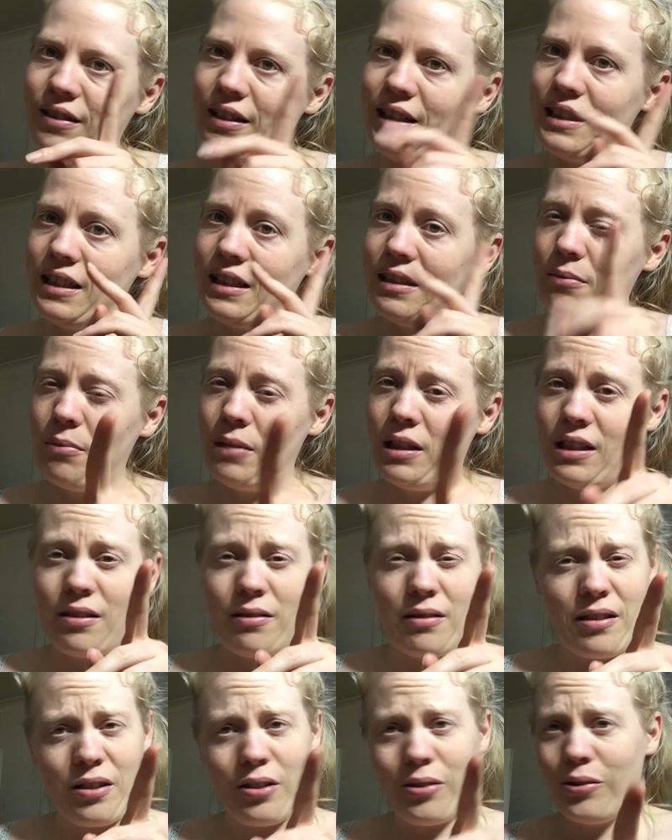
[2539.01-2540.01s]
I didn't mean to
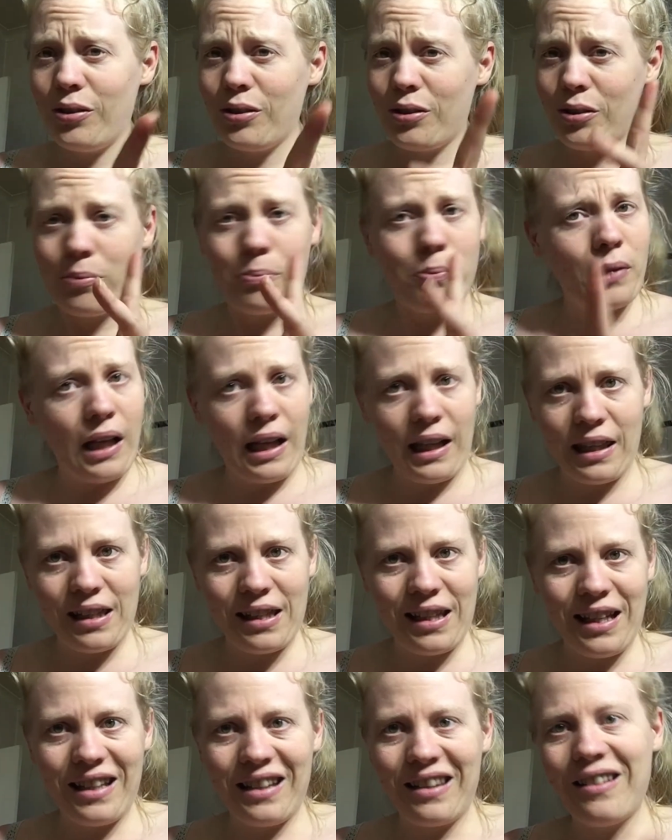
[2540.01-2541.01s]
talk or blather
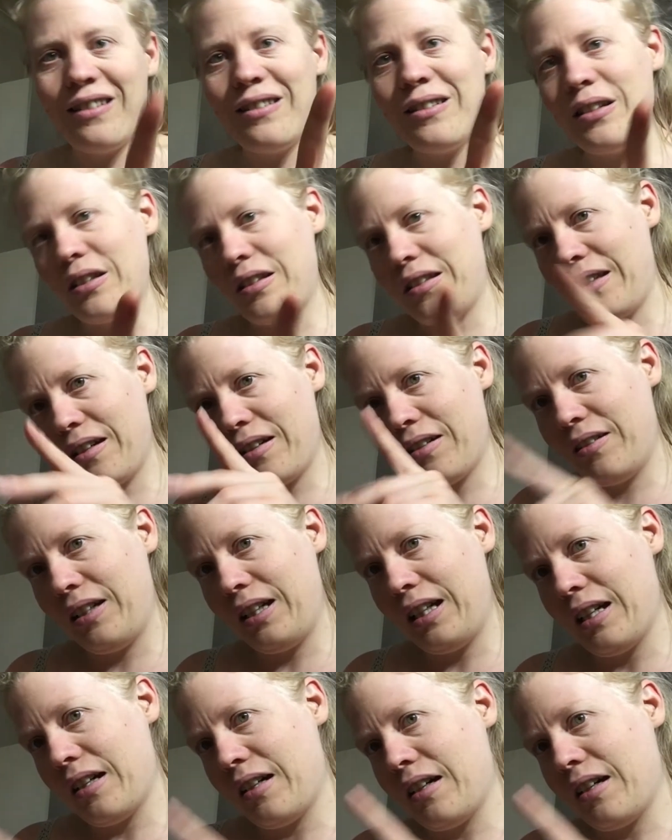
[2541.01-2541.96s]
that long, so yeah,